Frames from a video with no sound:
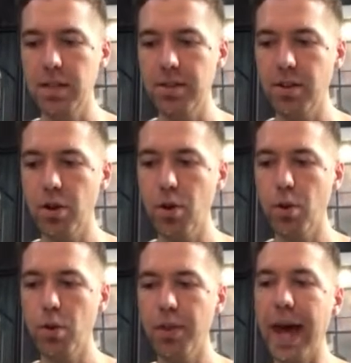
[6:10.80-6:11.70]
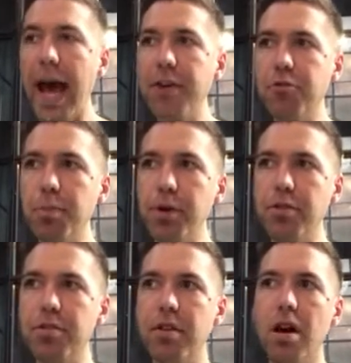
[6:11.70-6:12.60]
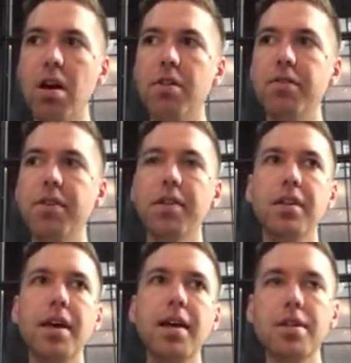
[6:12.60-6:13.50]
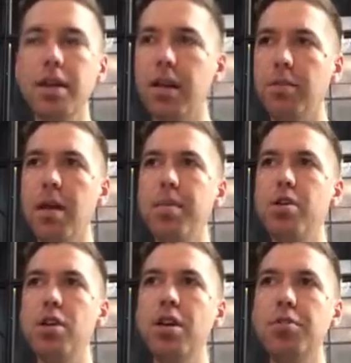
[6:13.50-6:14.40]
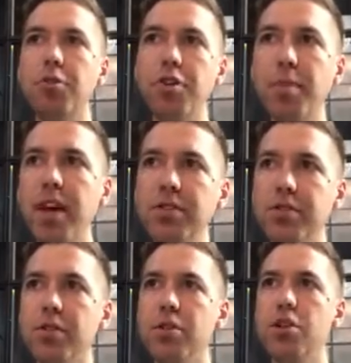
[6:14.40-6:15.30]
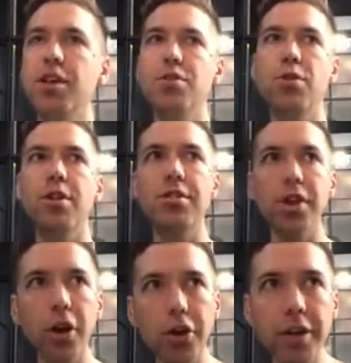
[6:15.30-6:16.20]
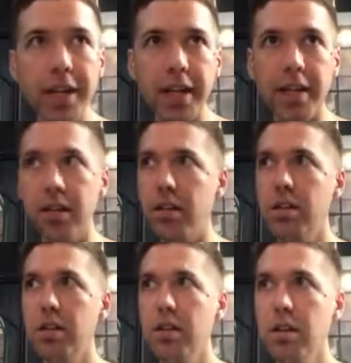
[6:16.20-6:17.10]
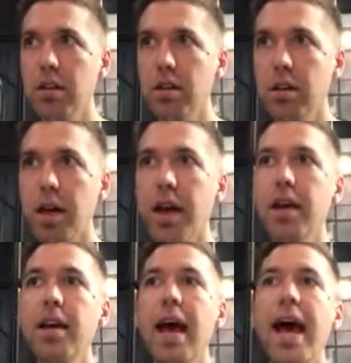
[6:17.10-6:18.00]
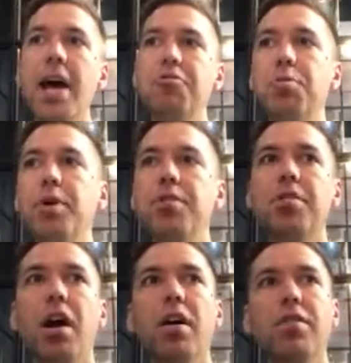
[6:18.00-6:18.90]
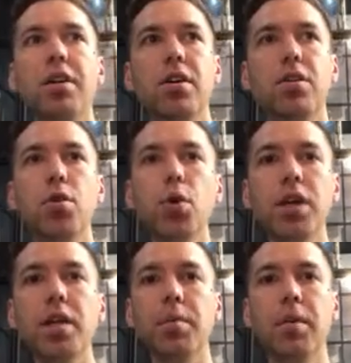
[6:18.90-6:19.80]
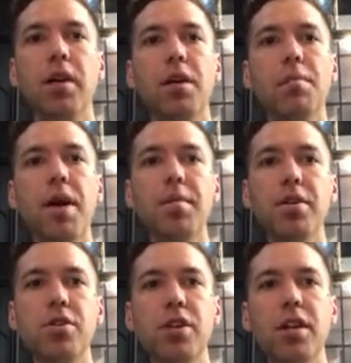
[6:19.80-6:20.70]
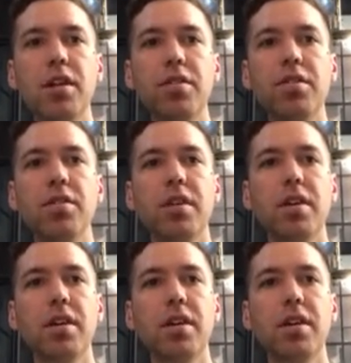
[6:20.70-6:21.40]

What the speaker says: So the attributes of Yejing, maybe she is respectful, she enjoys learning. Okay. Attributes of Sorim, maybe she's